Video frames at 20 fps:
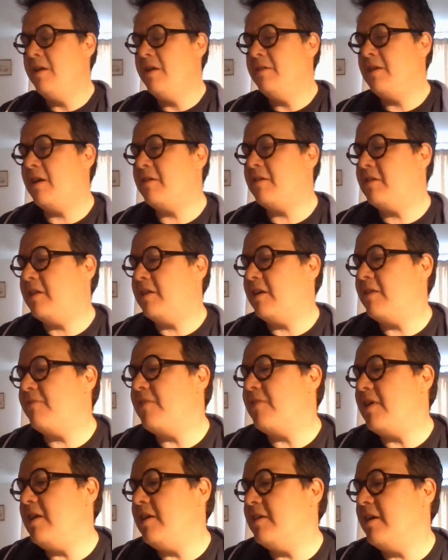The other thing
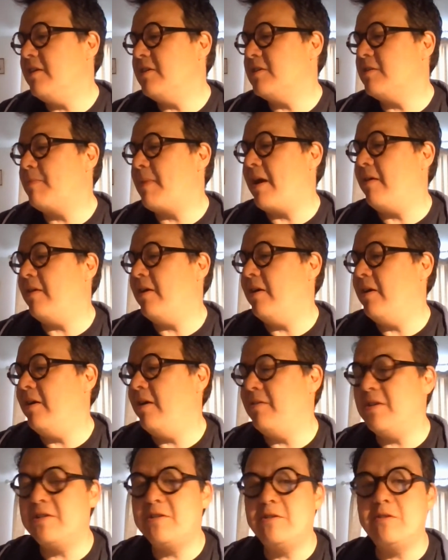he knows about her,
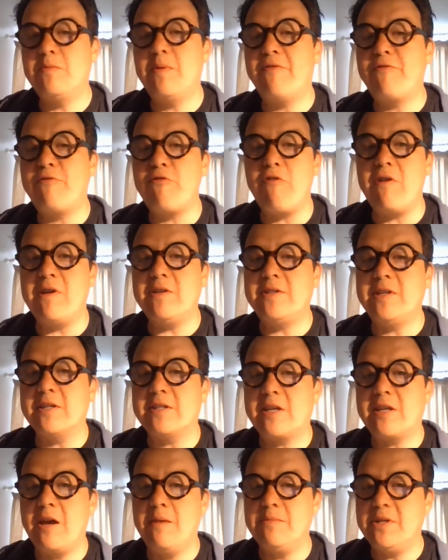and this is where forensics
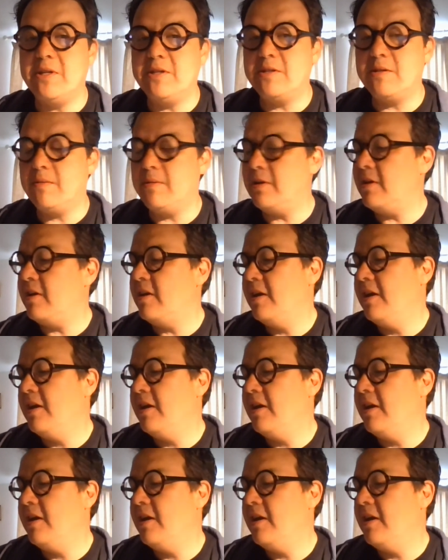comes into it,